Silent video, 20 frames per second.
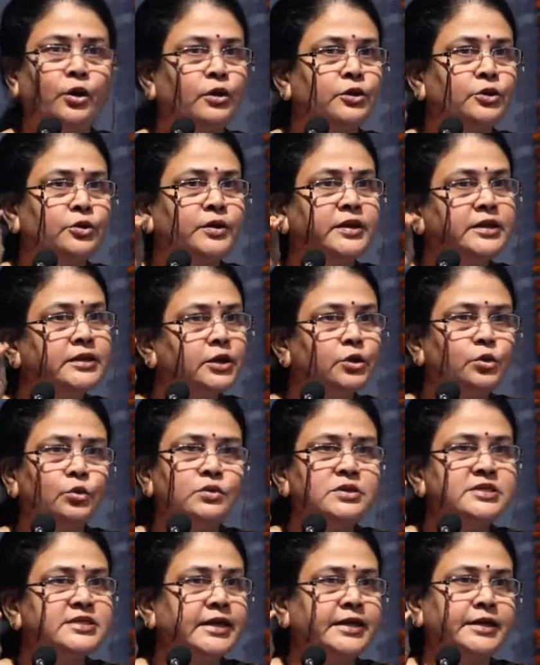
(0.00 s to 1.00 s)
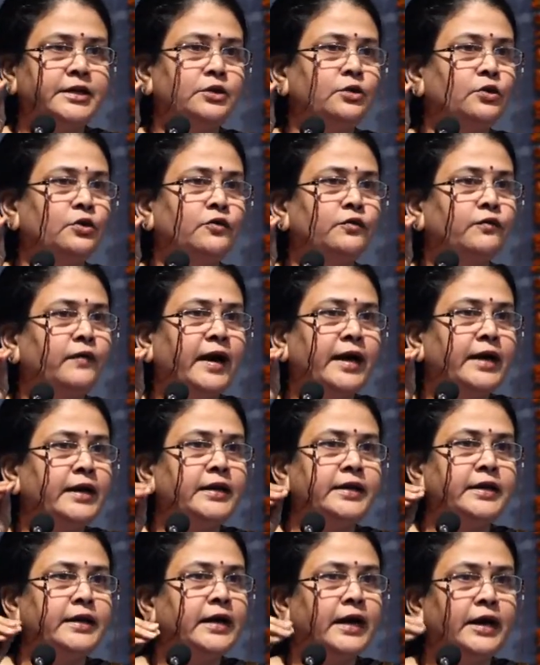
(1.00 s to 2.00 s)
Although in the rules I did not find
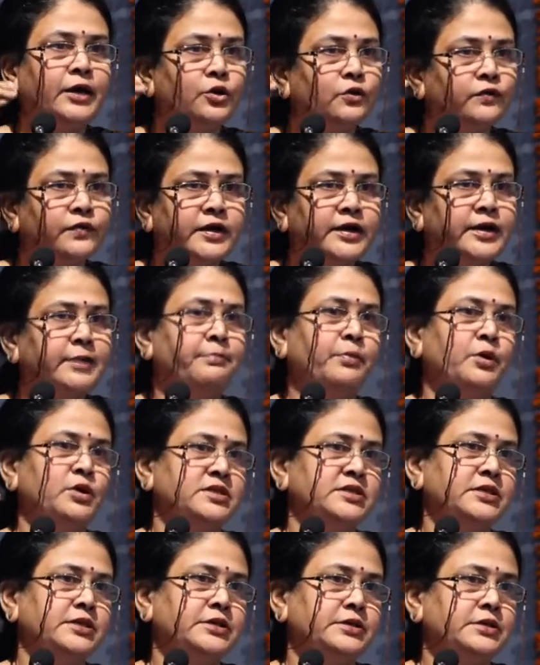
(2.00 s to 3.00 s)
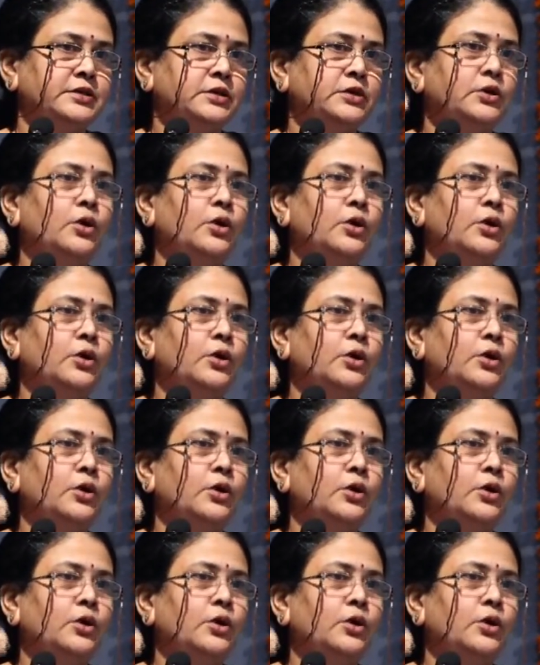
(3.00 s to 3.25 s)
any kind of a deposit